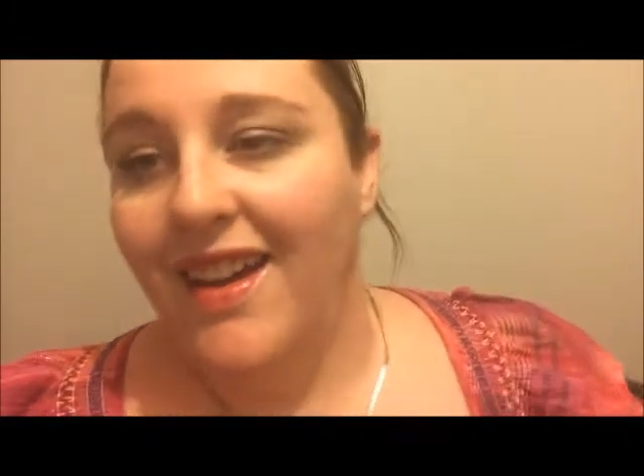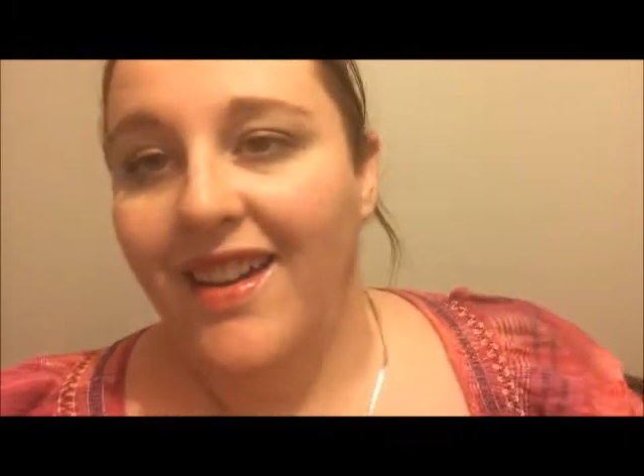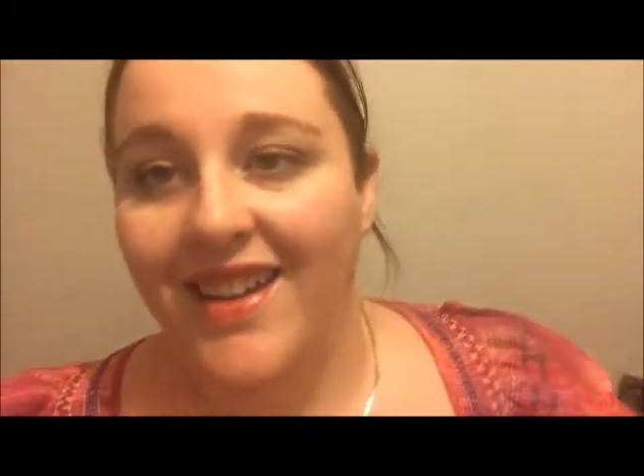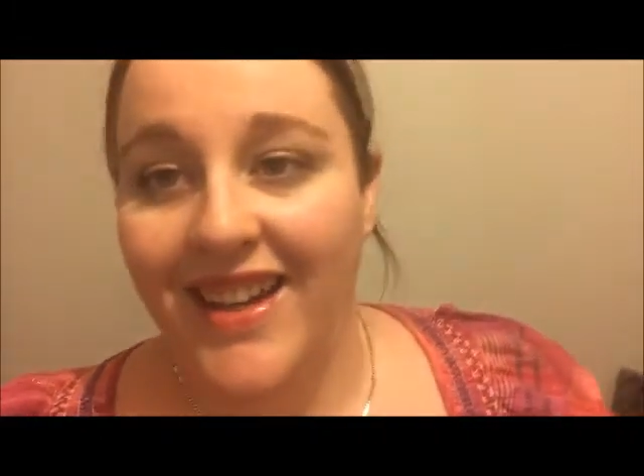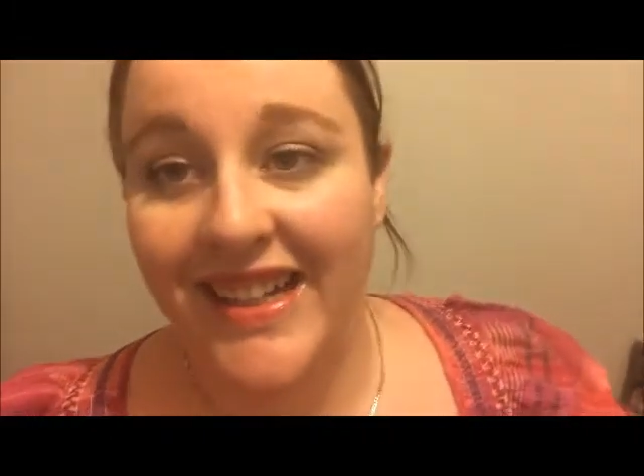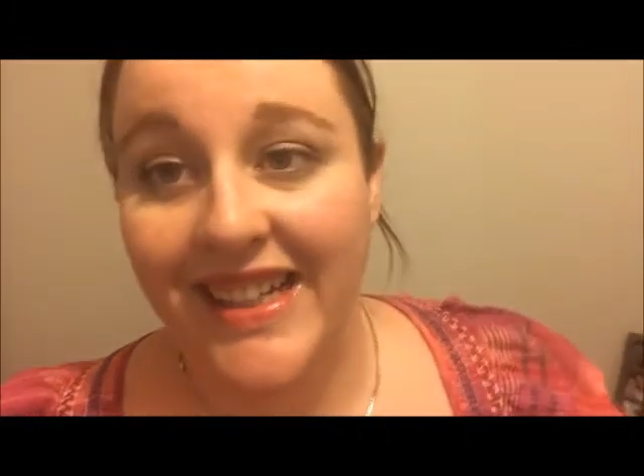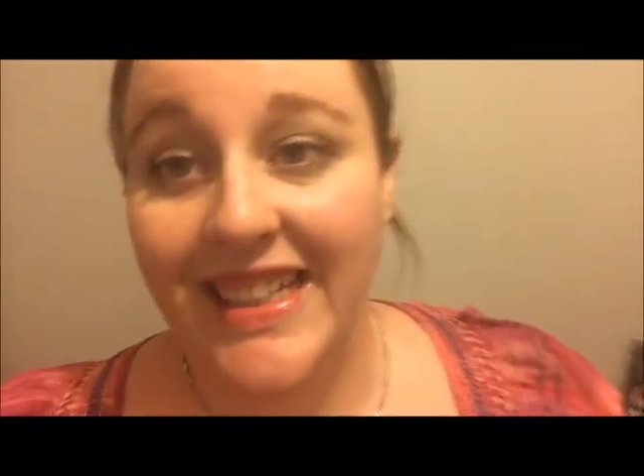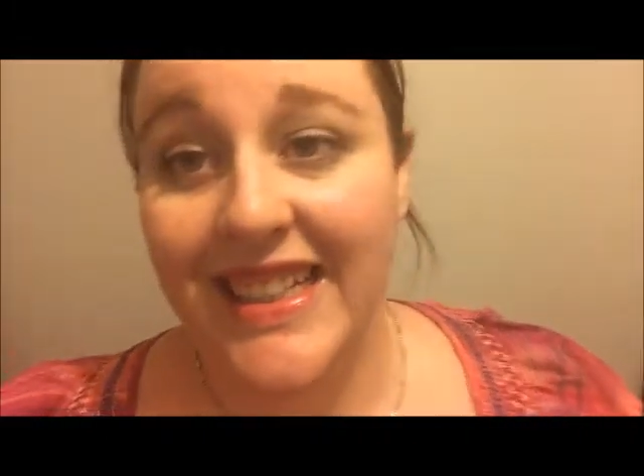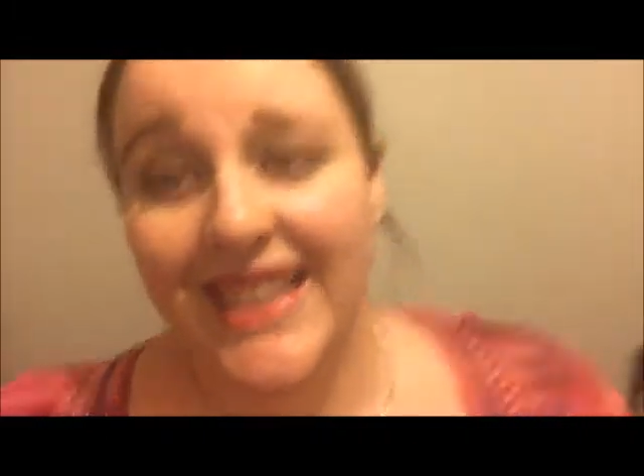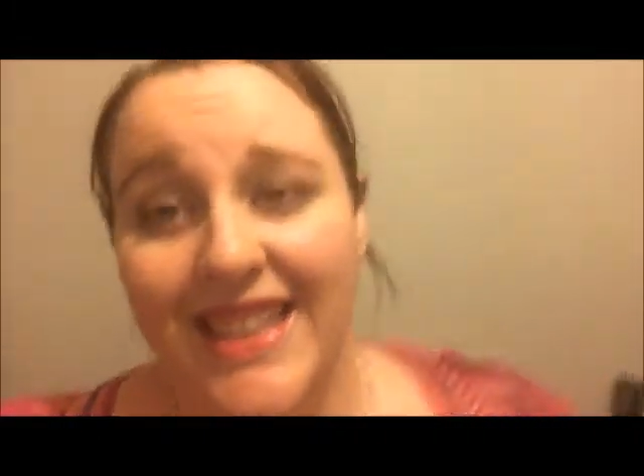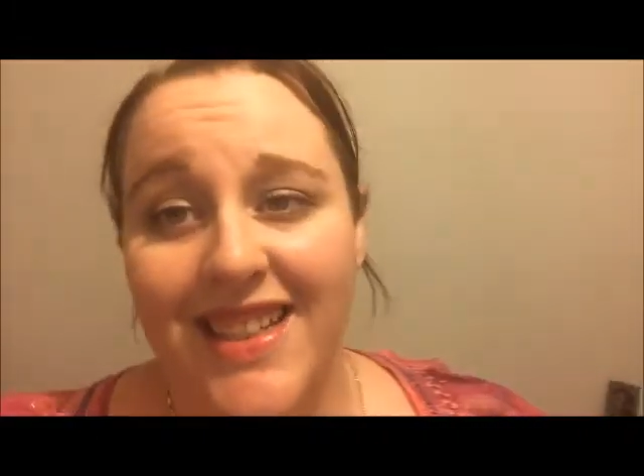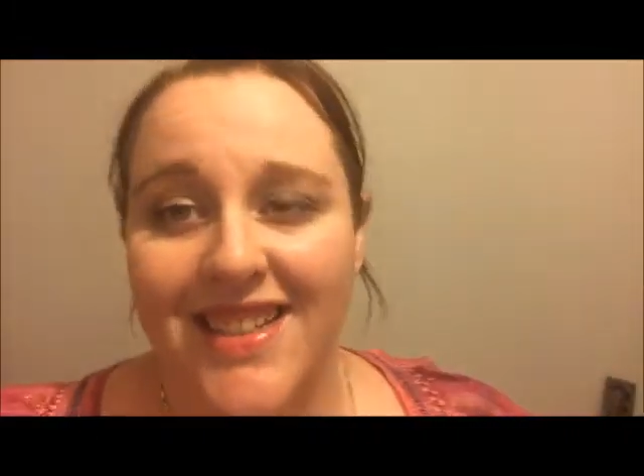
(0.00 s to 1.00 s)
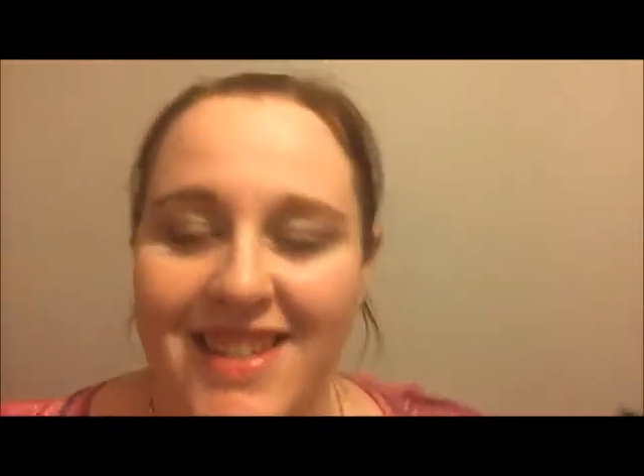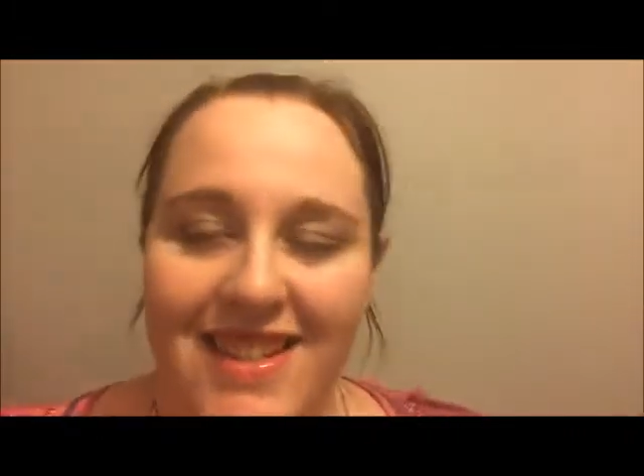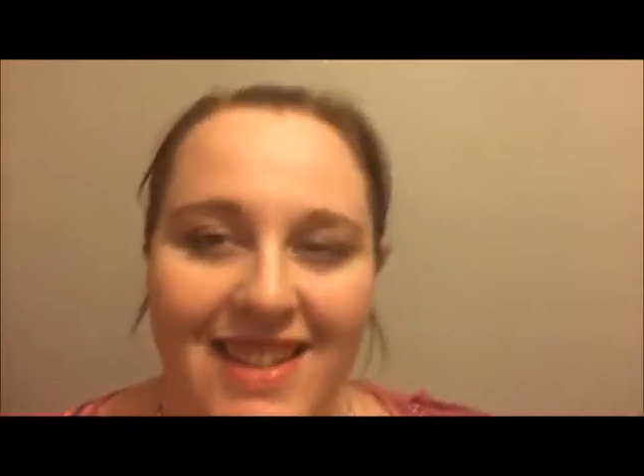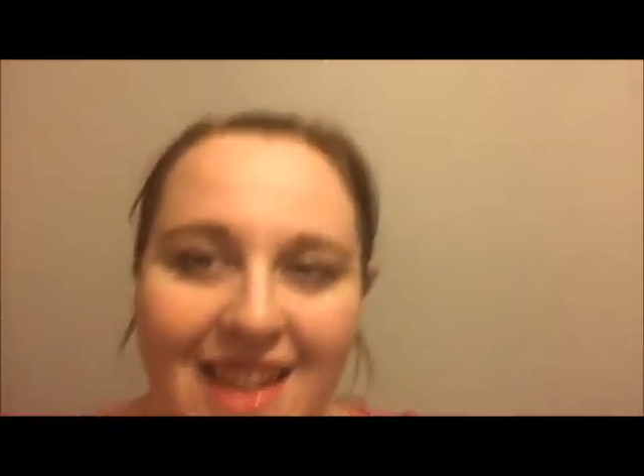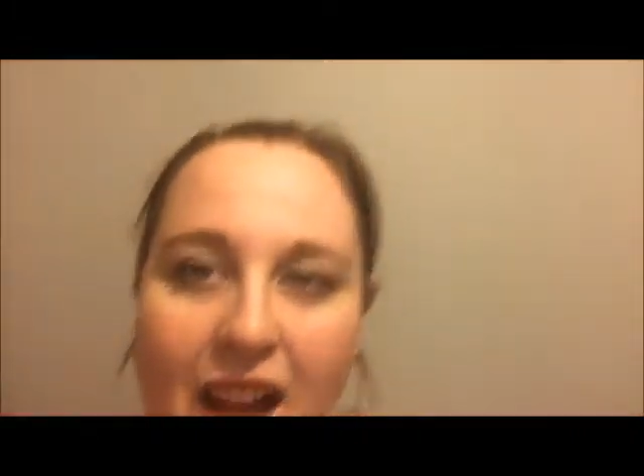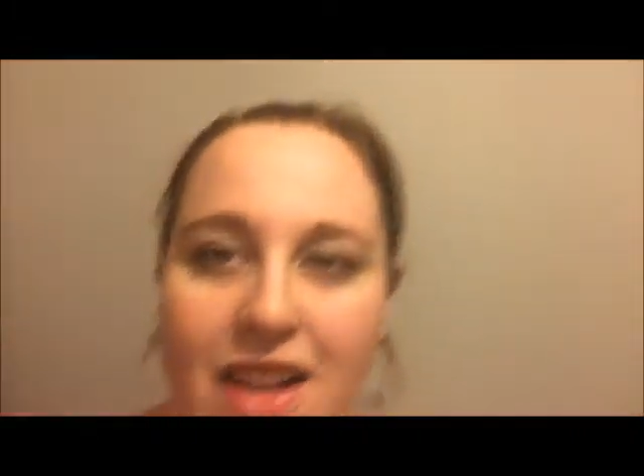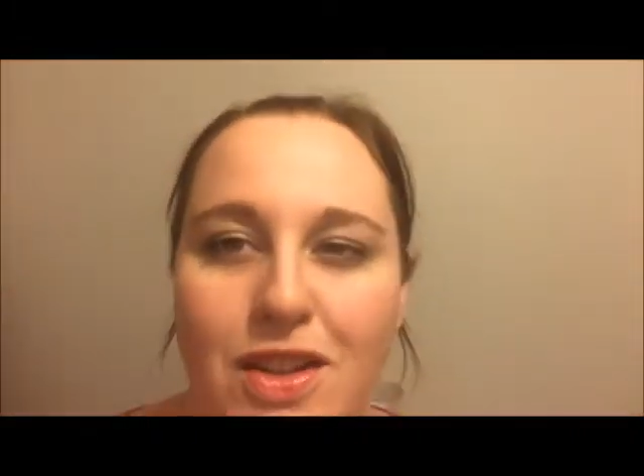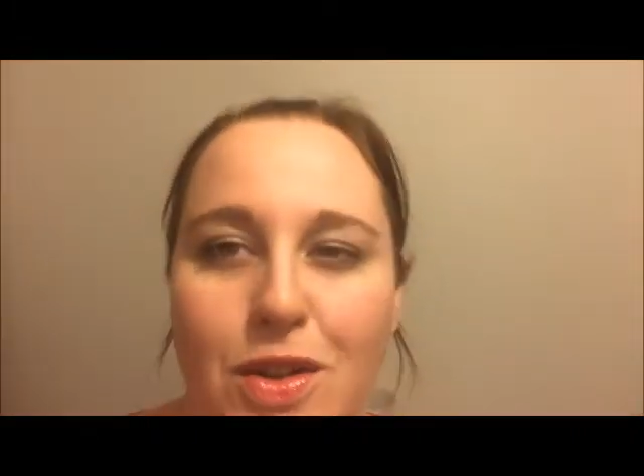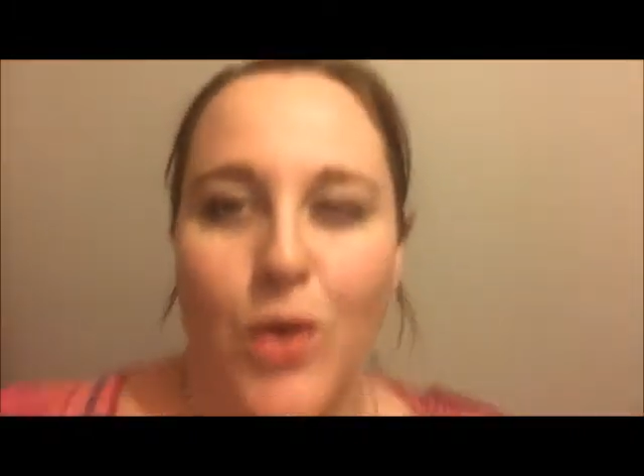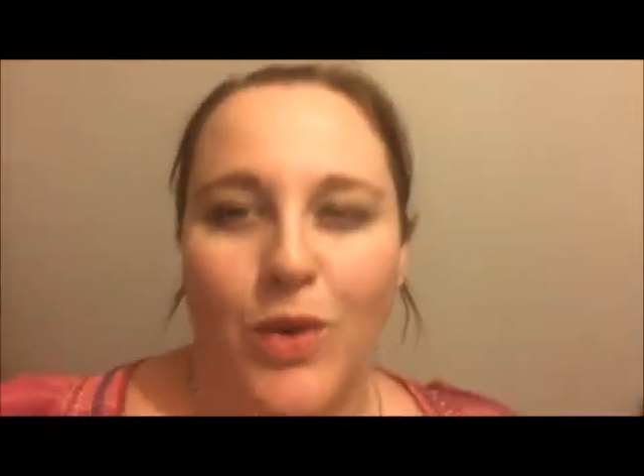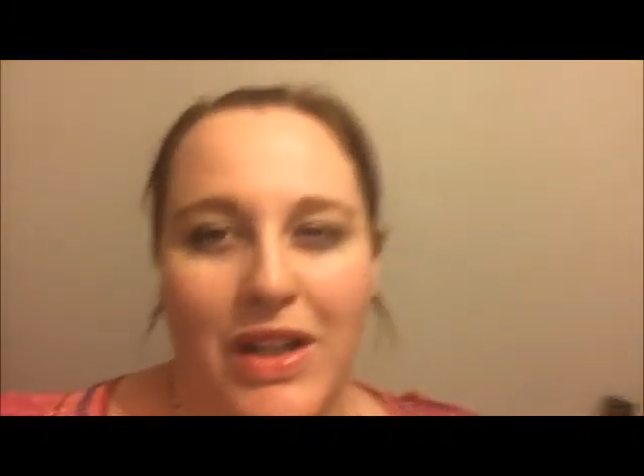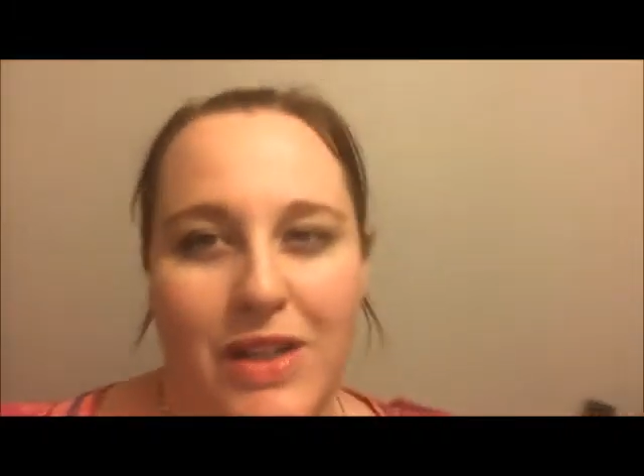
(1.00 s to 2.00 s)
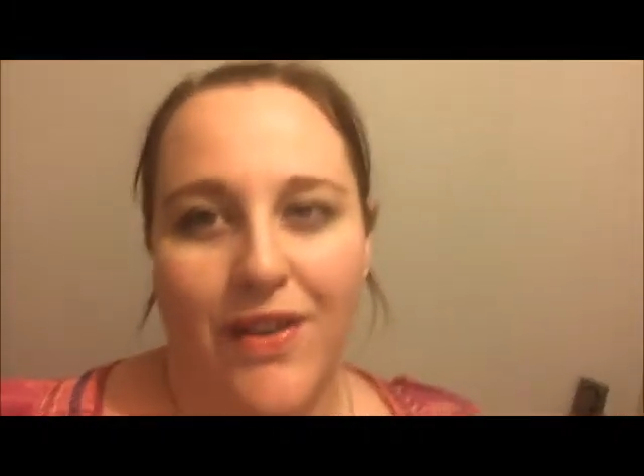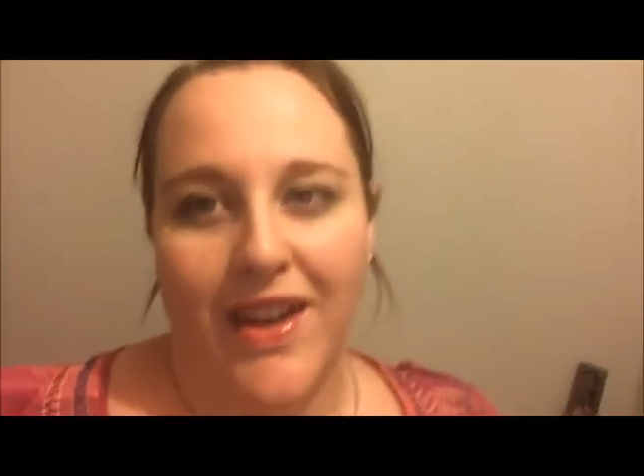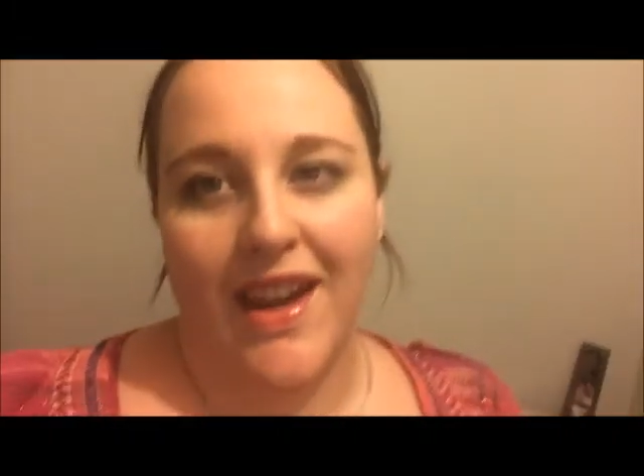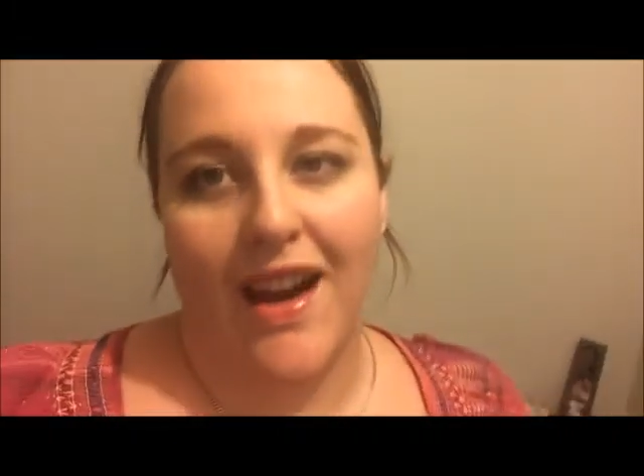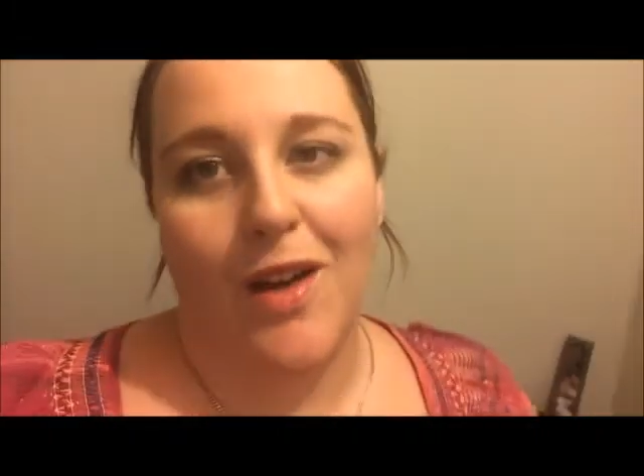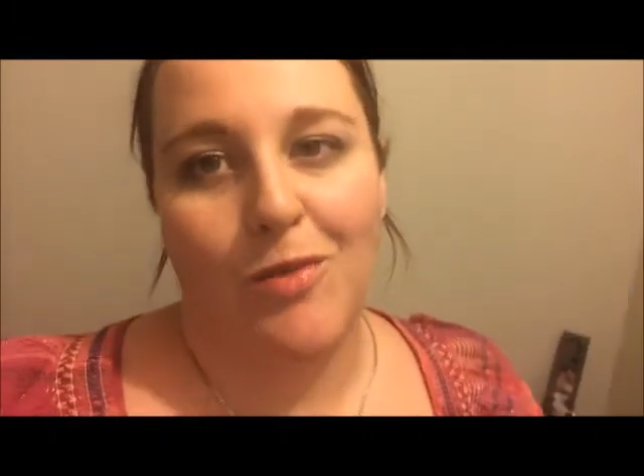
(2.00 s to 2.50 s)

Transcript: I just always forget.